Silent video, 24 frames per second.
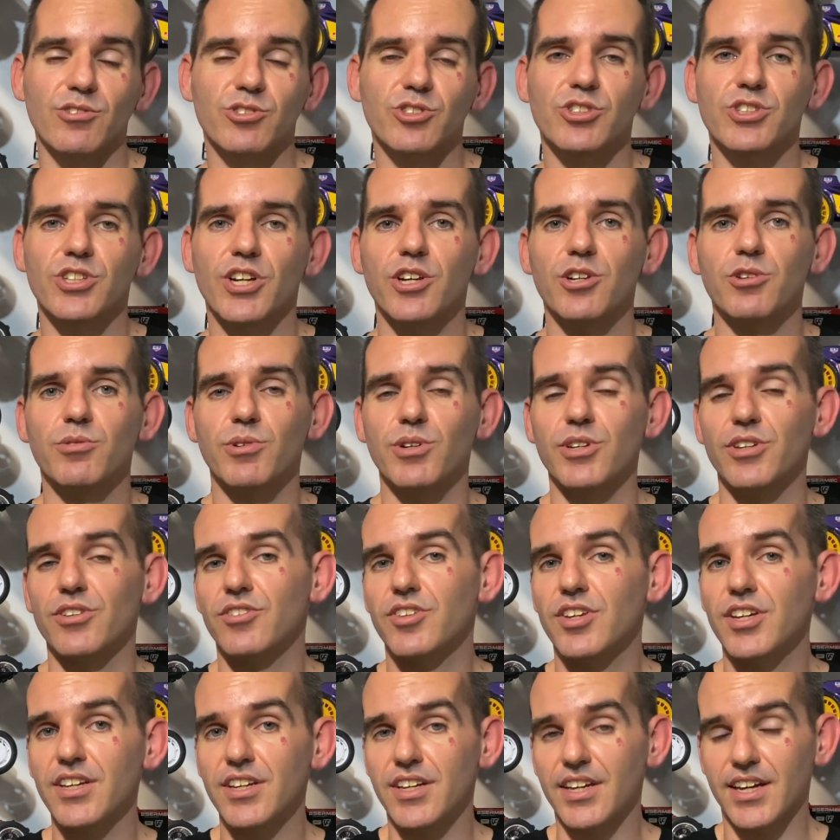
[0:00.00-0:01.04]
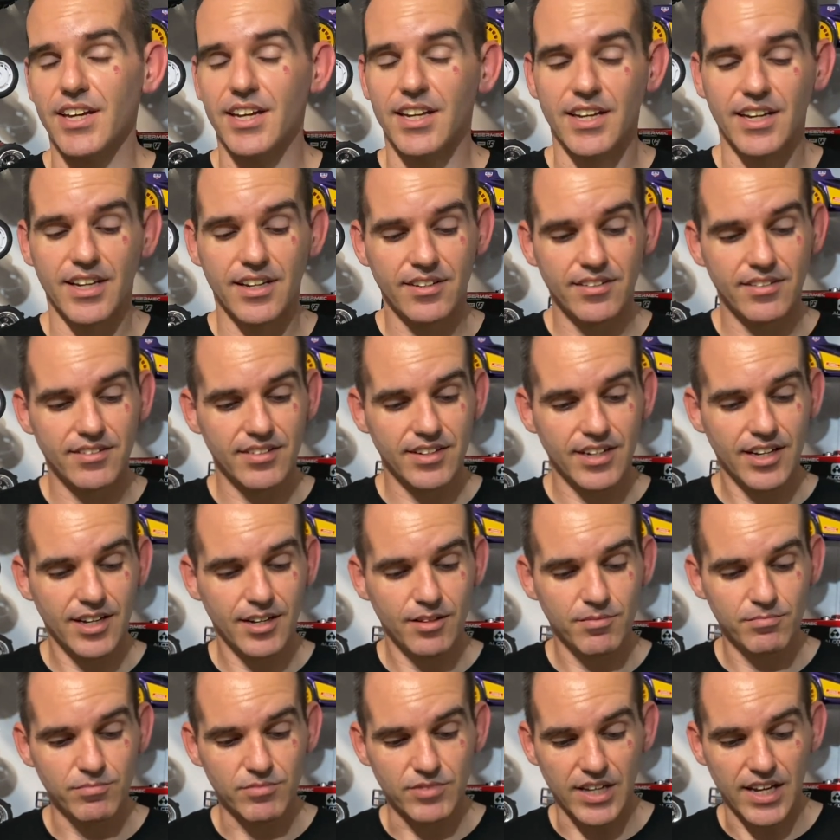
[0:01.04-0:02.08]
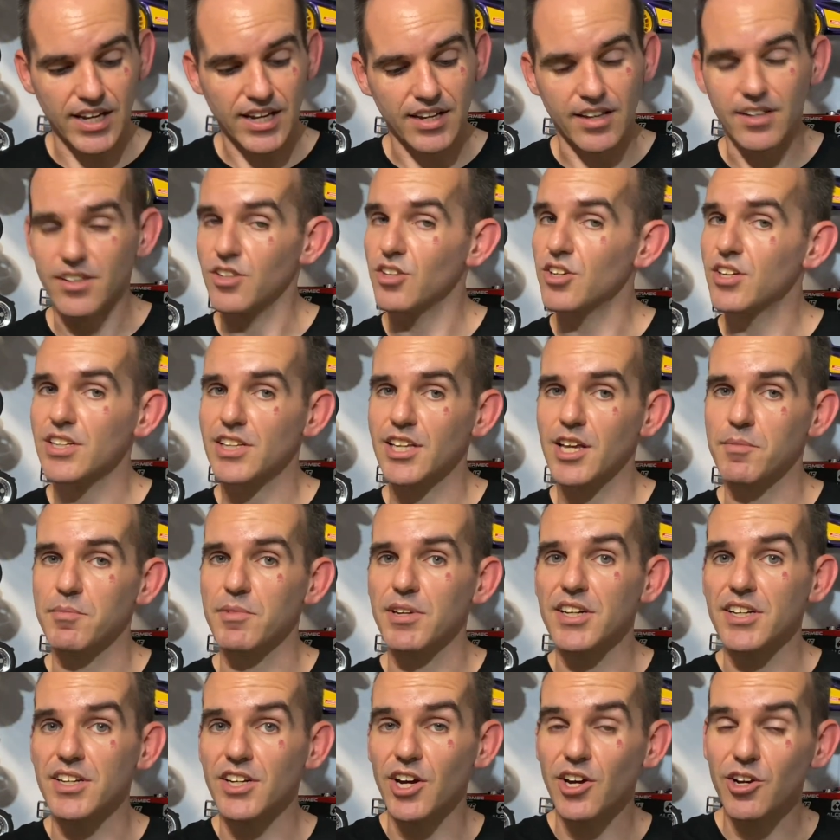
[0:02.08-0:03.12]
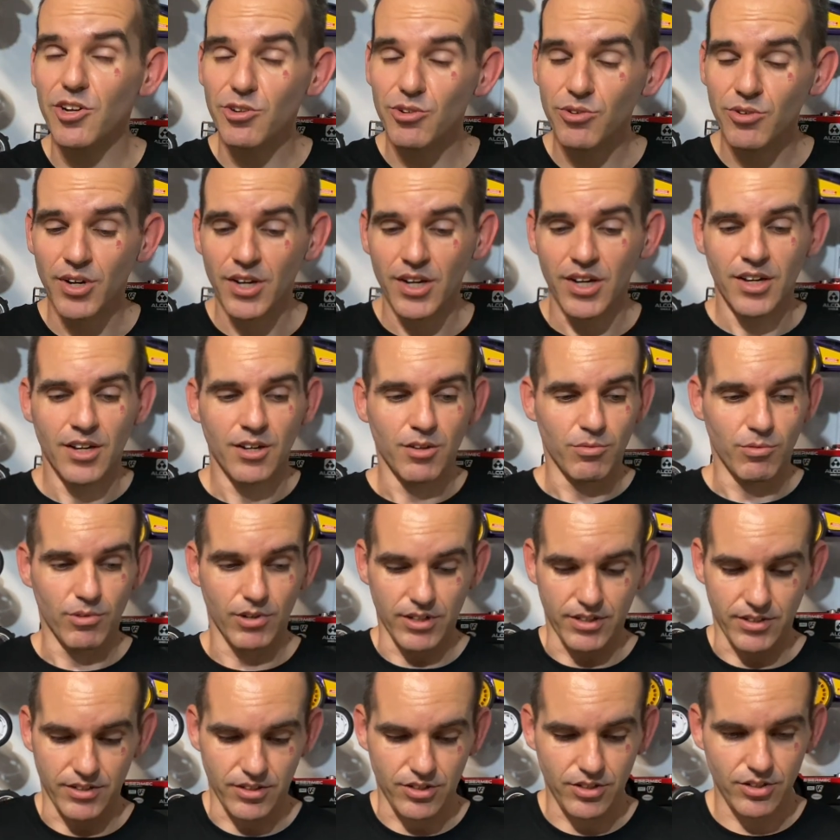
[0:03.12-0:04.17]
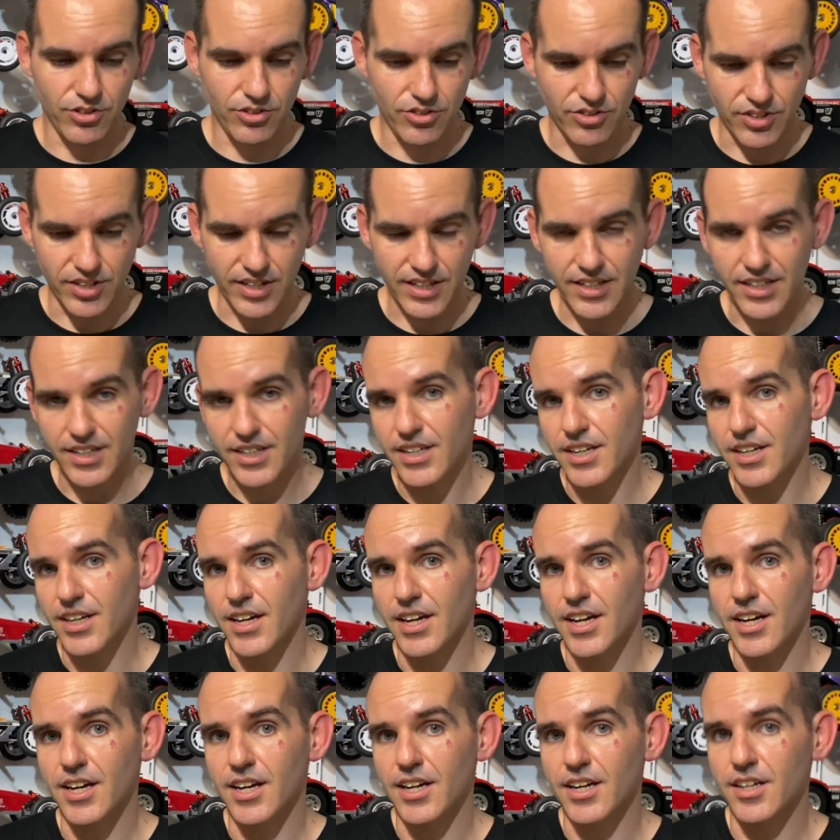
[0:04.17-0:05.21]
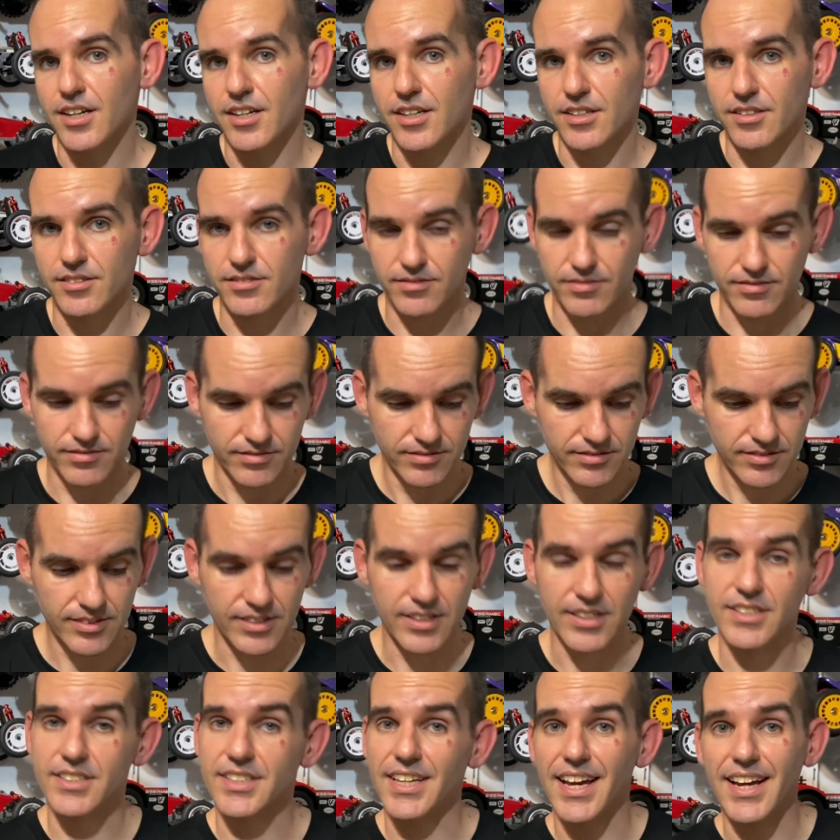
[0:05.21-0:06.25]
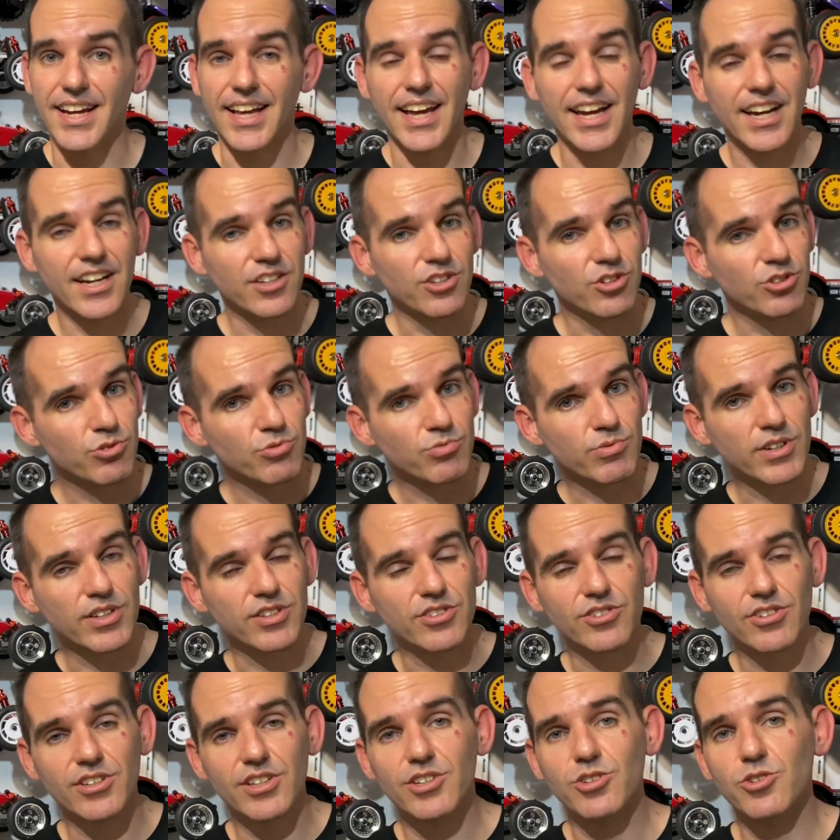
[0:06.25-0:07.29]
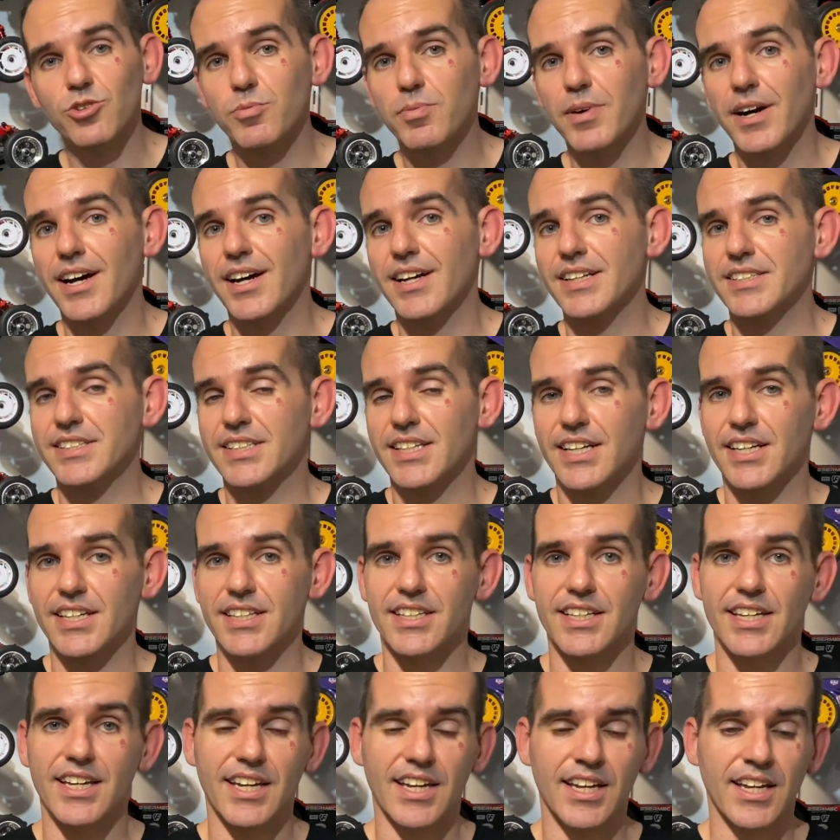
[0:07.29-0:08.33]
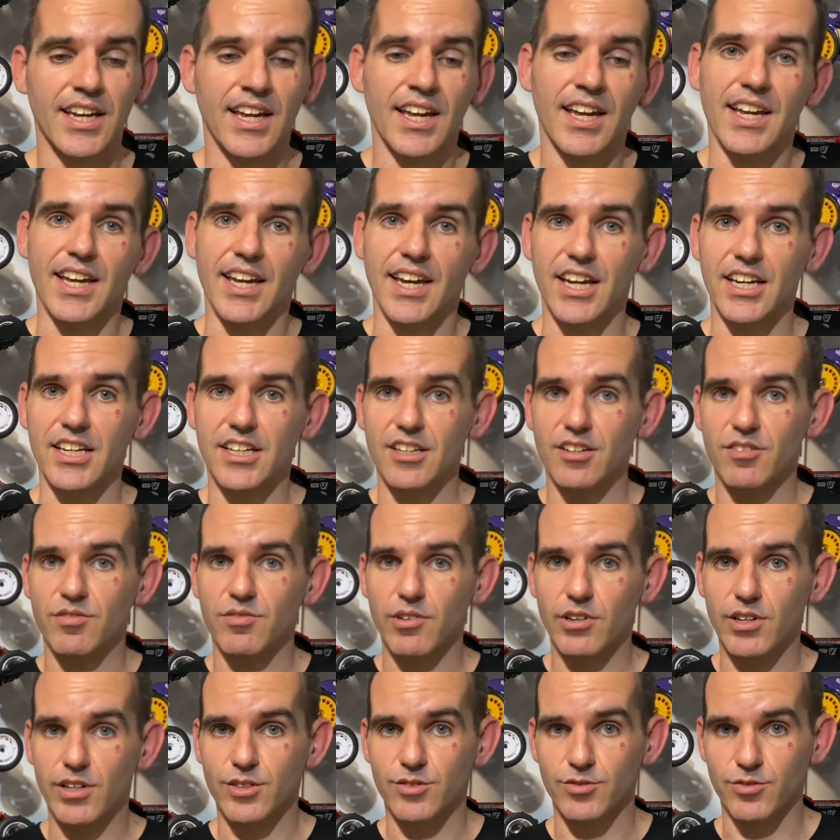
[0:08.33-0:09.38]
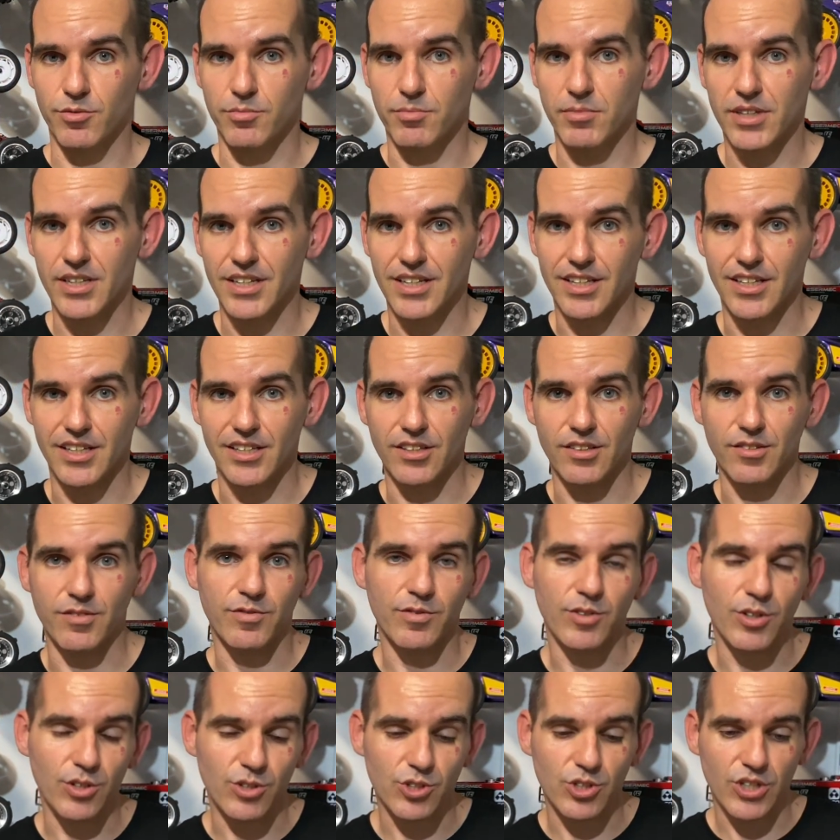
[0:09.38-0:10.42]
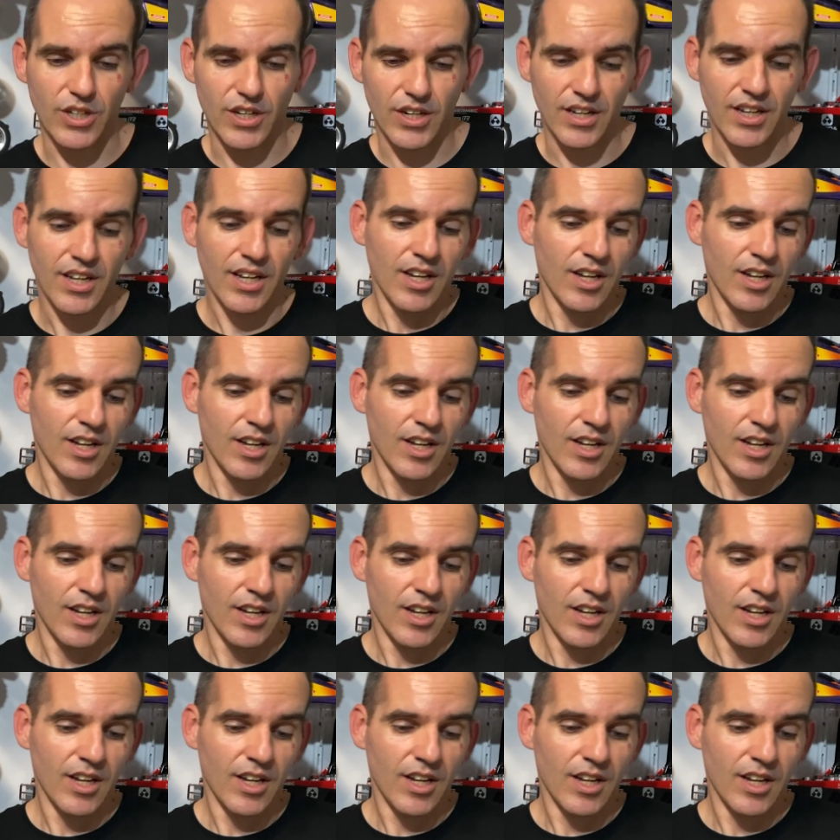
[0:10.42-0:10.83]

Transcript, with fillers: show you what you think. And yeah, you can let me know what you think. Is that how you Rit Dye your parts out there? Any advice for me in the future?